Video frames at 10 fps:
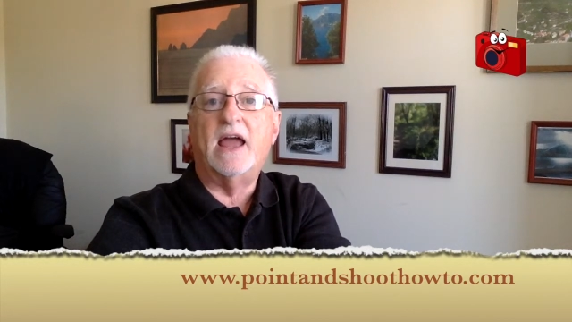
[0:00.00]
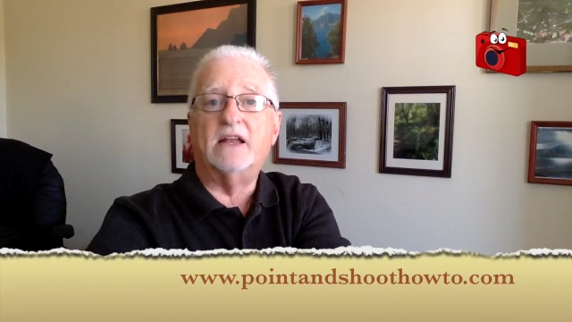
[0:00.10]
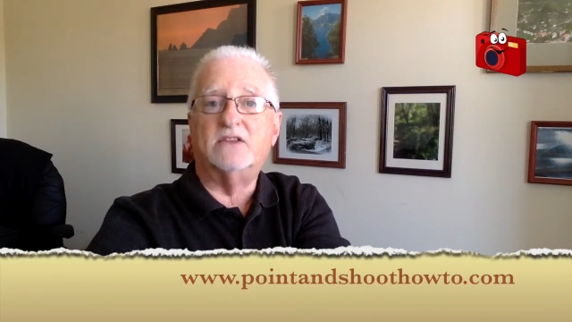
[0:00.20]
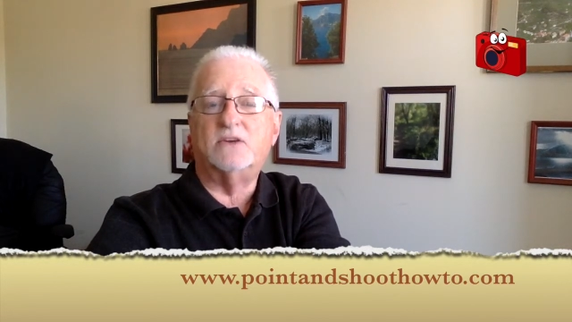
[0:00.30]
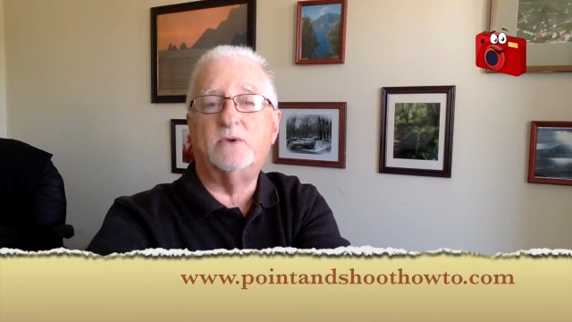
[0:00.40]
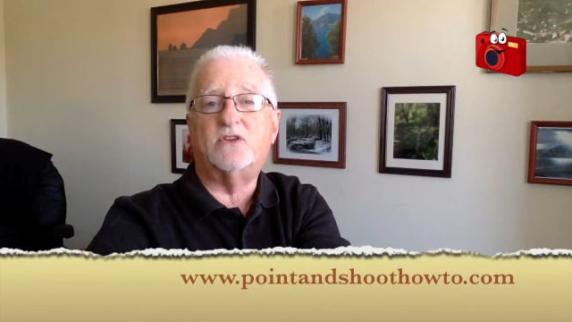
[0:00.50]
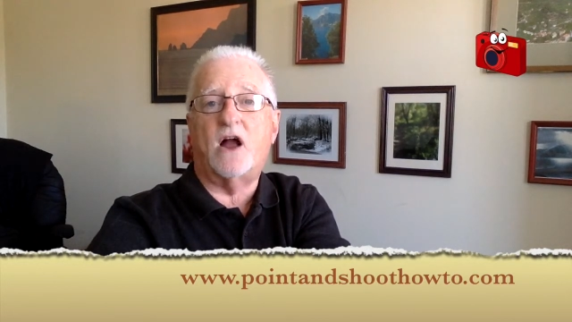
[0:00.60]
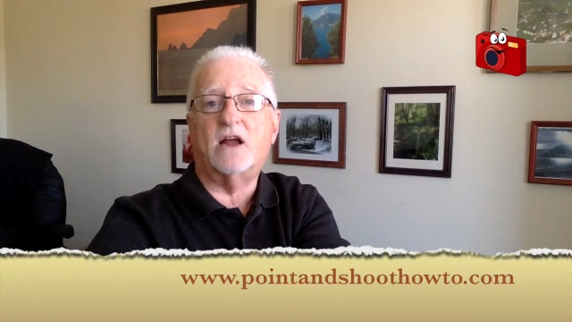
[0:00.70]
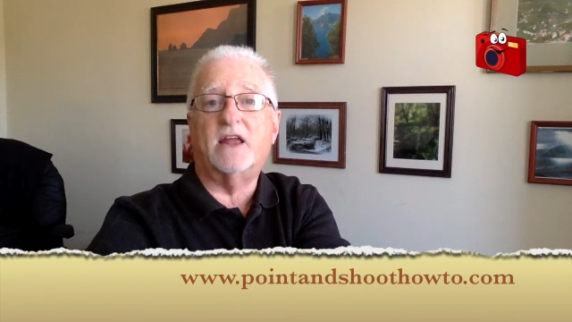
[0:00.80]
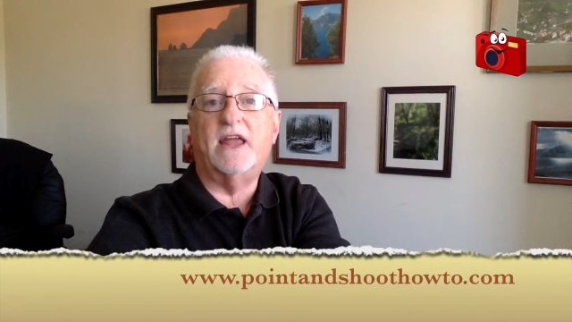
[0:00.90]
And until we
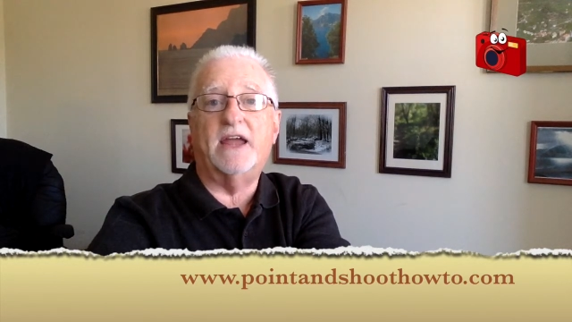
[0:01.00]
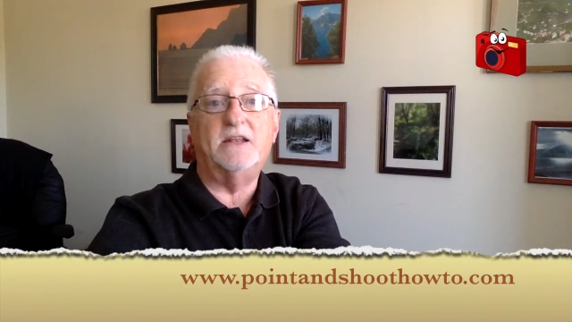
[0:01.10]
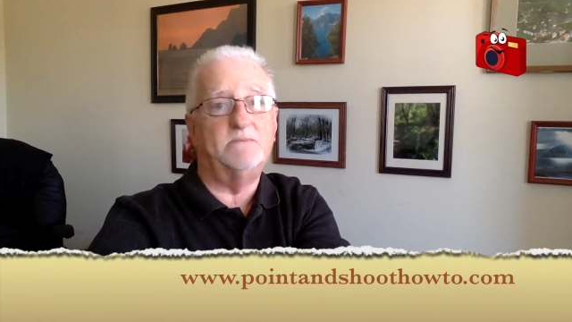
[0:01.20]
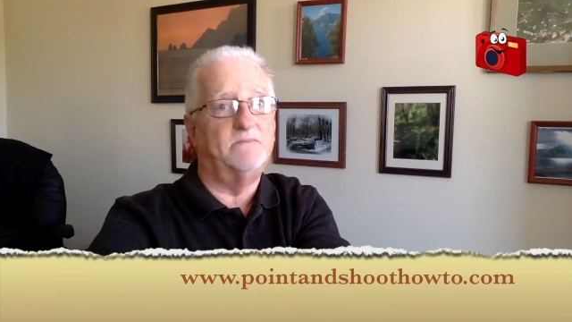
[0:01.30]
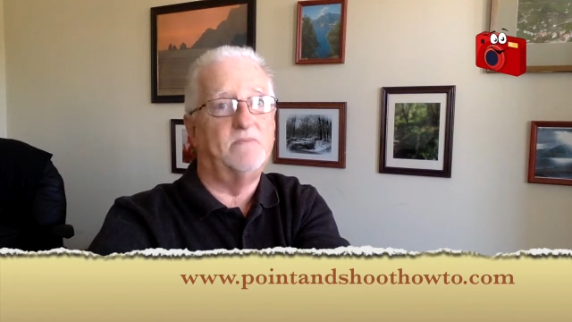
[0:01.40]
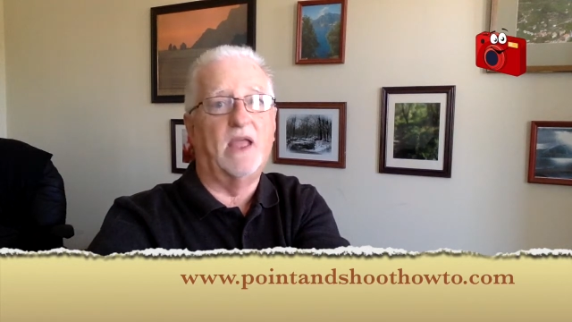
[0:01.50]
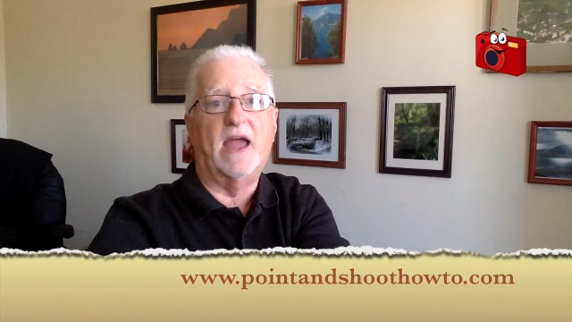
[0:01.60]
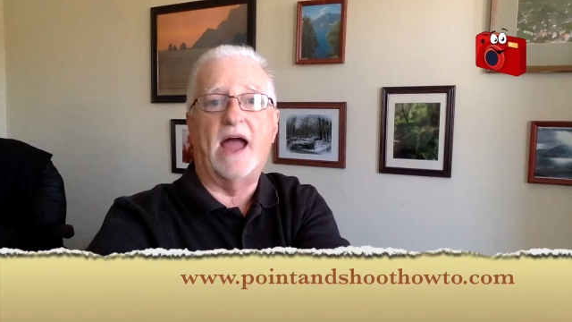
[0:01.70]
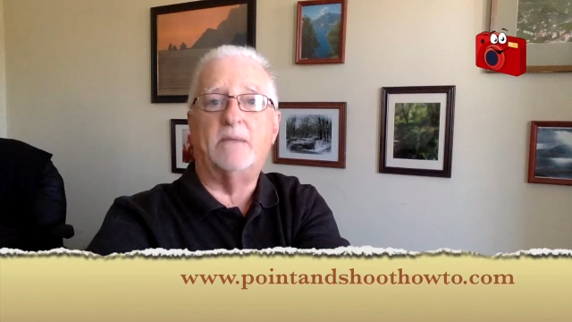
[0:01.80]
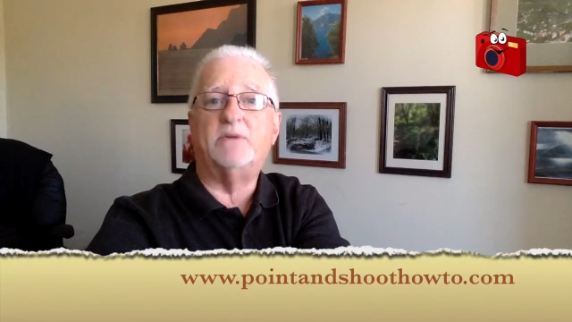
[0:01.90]
talk again,
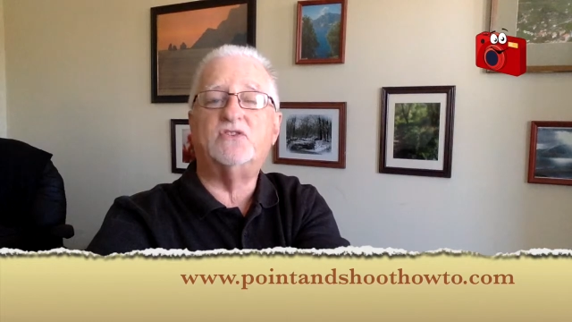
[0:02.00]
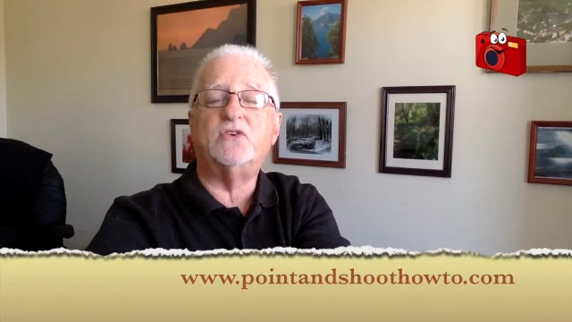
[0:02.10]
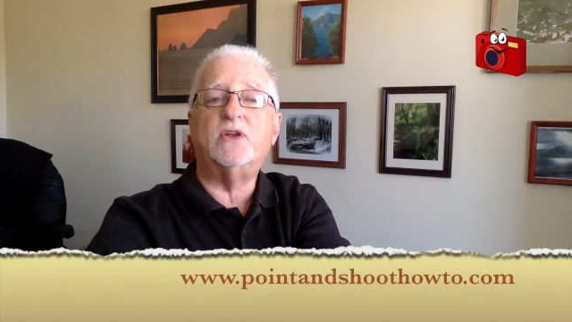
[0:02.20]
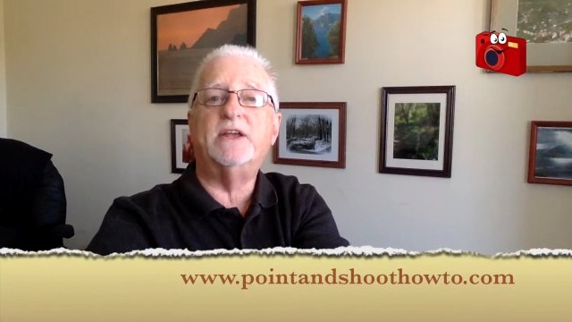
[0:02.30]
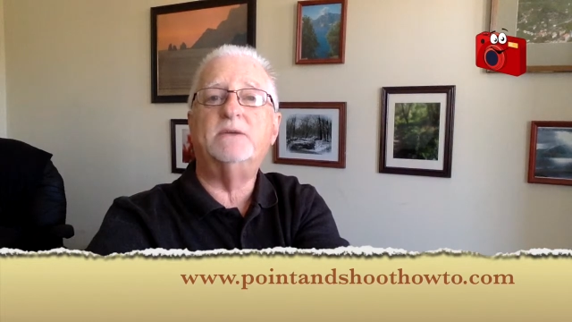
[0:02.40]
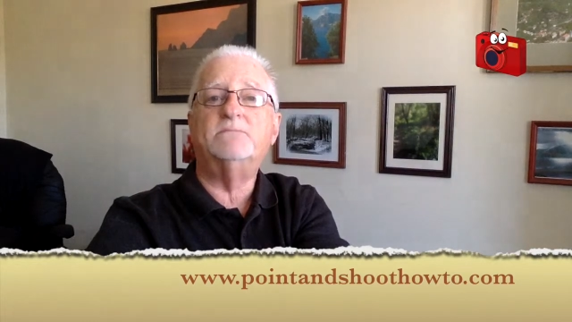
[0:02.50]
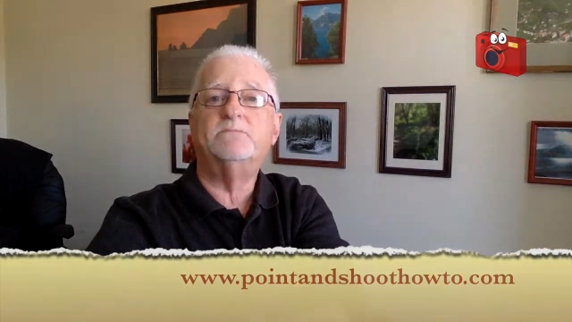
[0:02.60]
happy shooting!